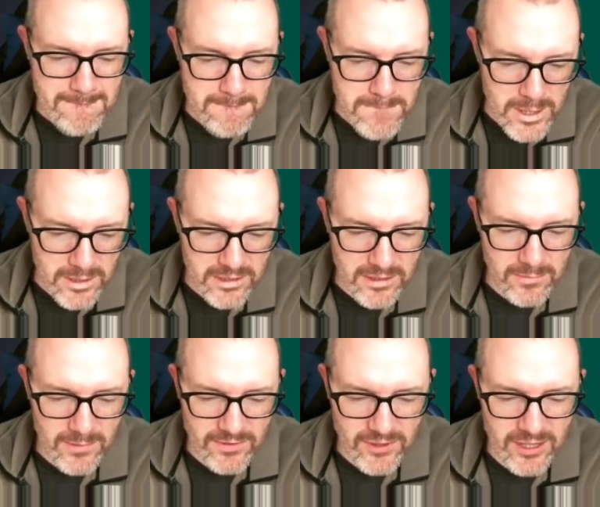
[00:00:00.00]
But
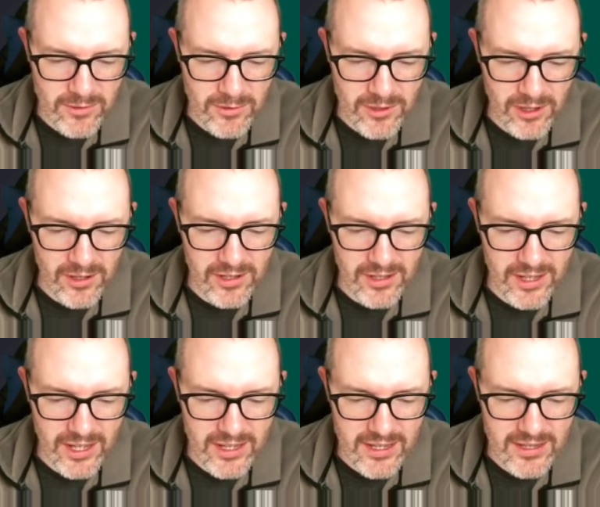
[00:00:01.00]
we've still got
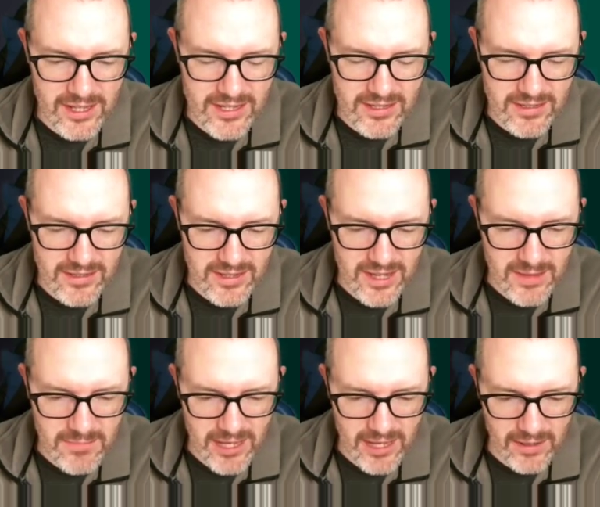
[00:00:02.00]
a decent
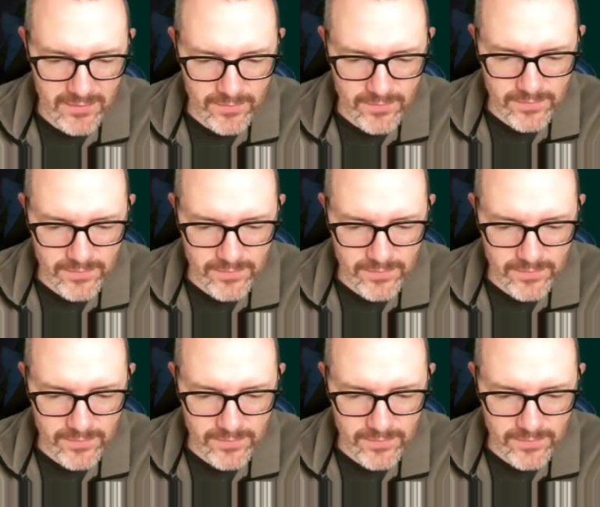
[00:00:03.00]
team here.